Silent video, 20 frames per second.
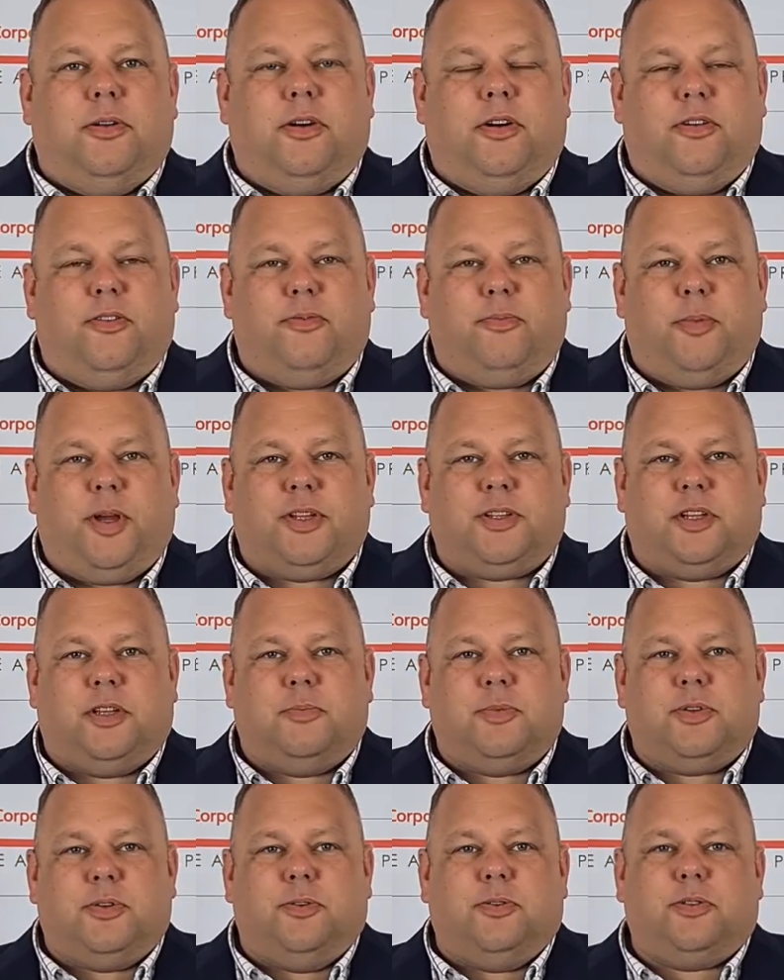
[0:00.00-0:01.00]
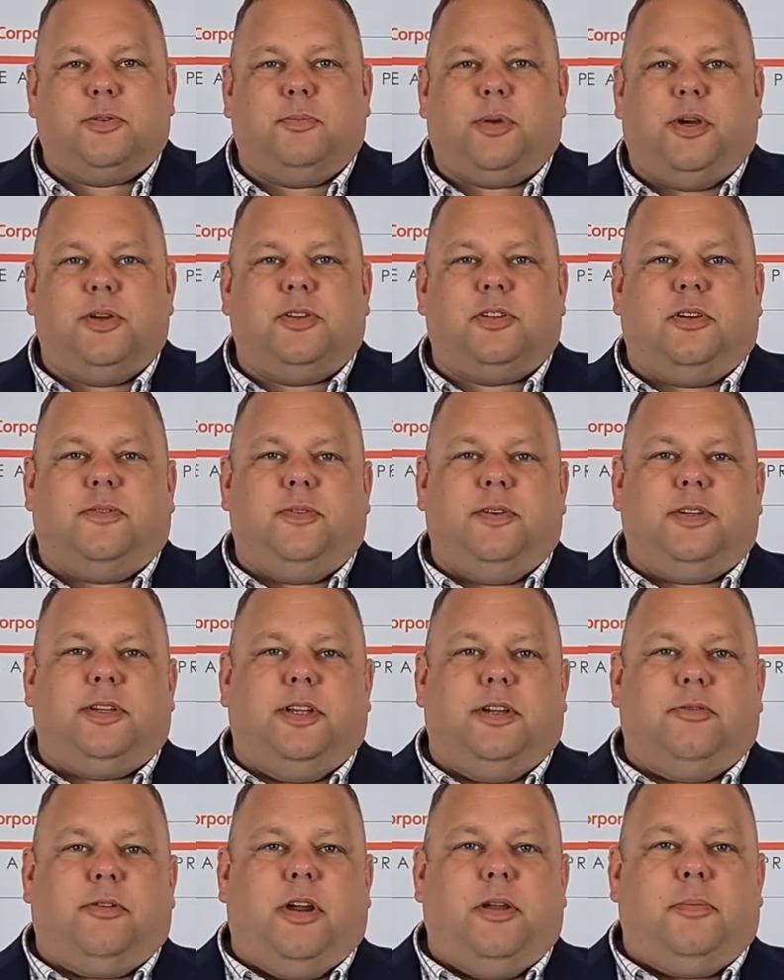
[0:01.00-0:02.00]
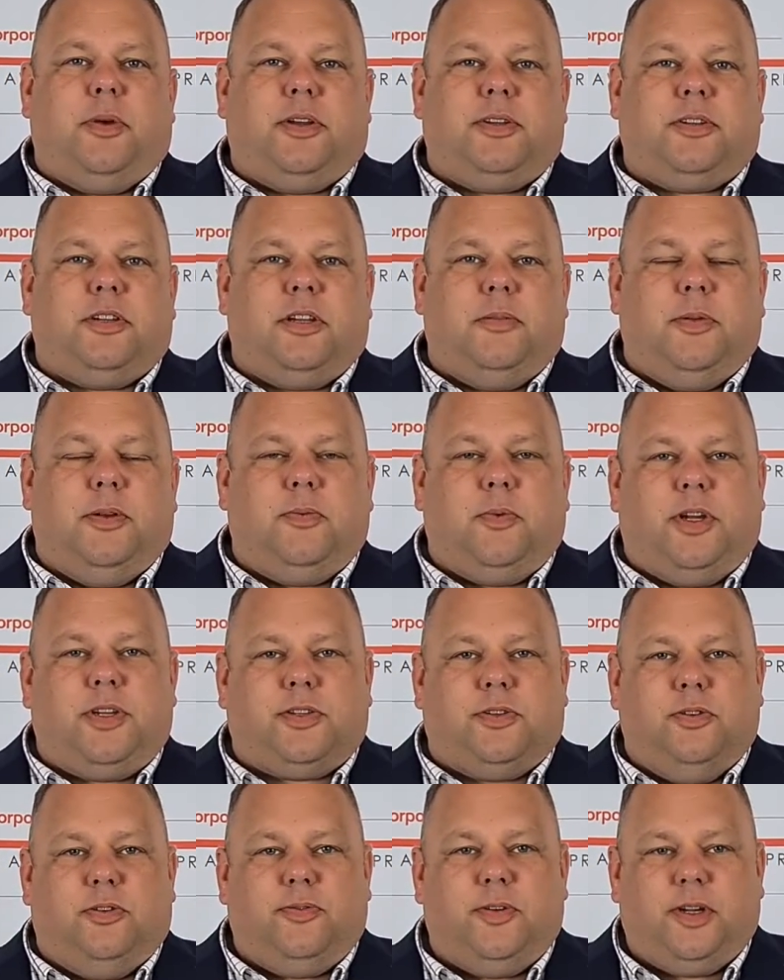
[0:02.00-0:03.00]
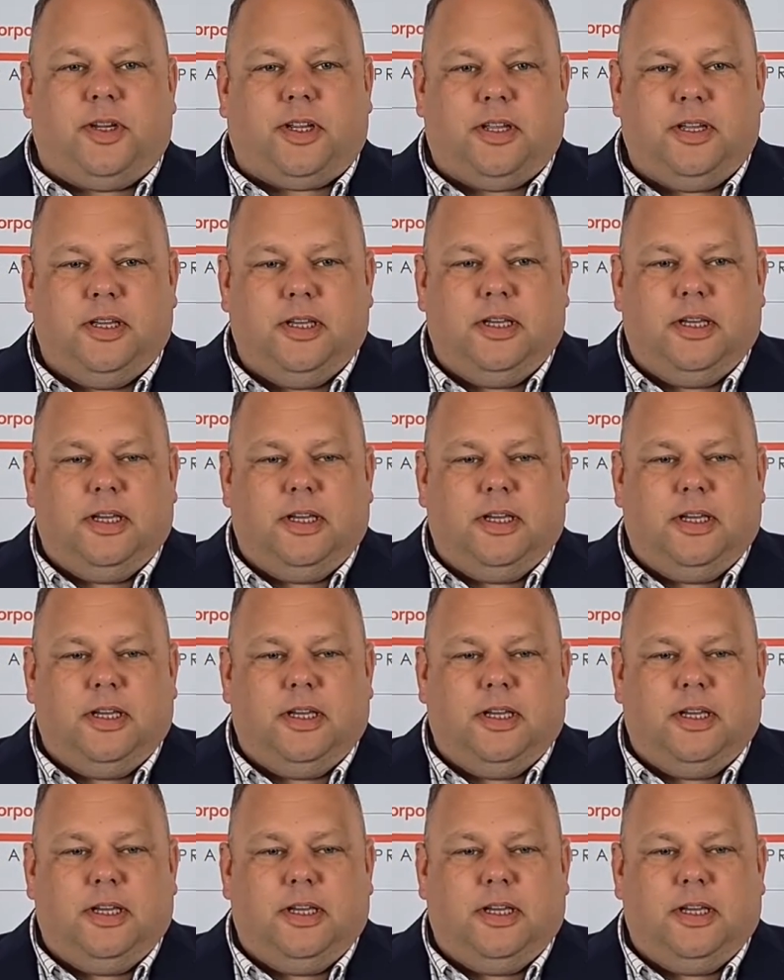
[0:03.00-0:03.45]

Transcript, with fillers: of Massingham Stores and Post Office in Great Massingham in West Norfolk.